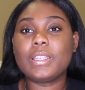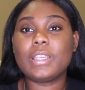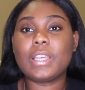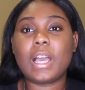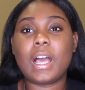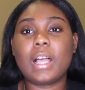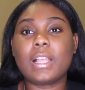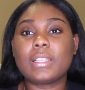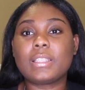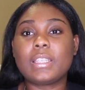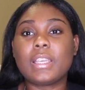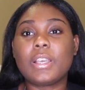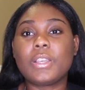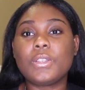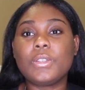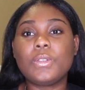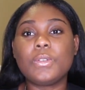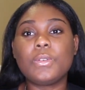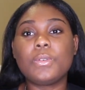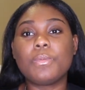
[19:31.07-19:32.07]
I'll tell
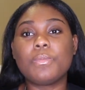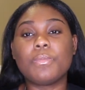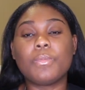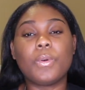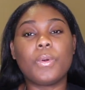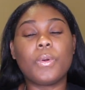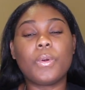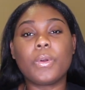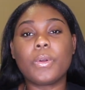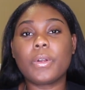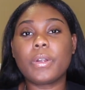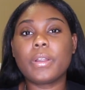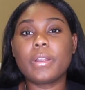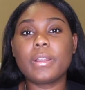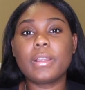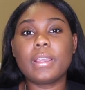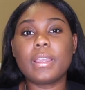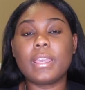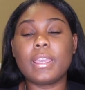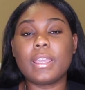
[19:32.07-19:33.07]
you
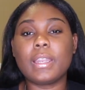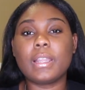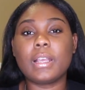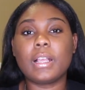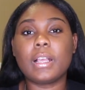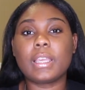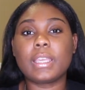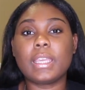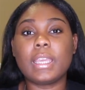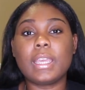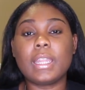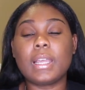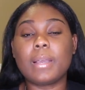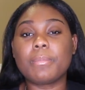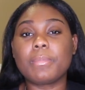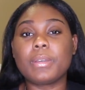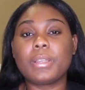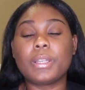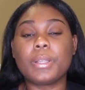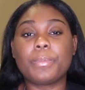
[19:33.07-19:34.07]
more. And again,
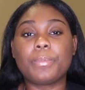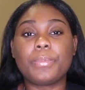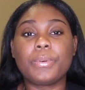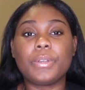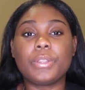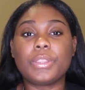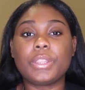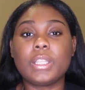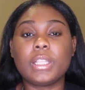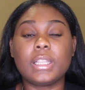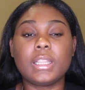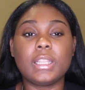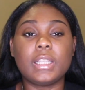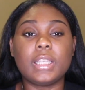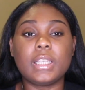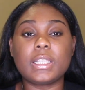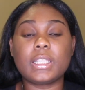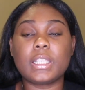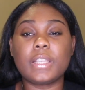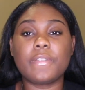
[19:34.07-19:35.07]
I'm going to put the
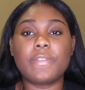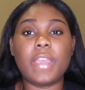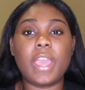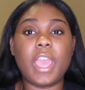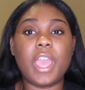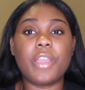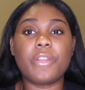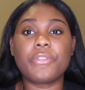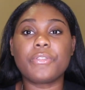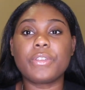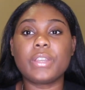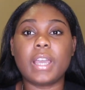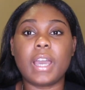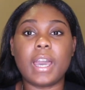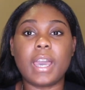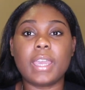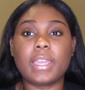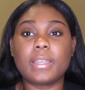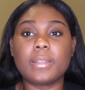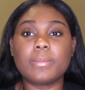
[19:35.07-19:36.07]
list of every
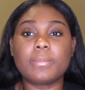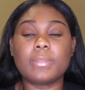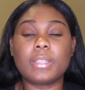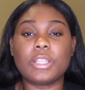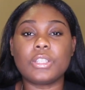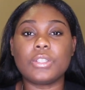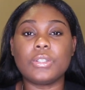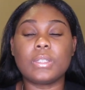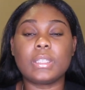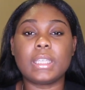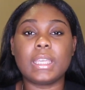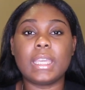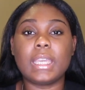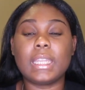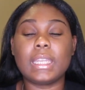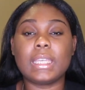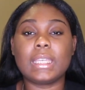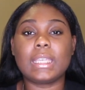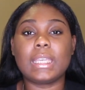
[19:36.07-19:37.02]
item that you can and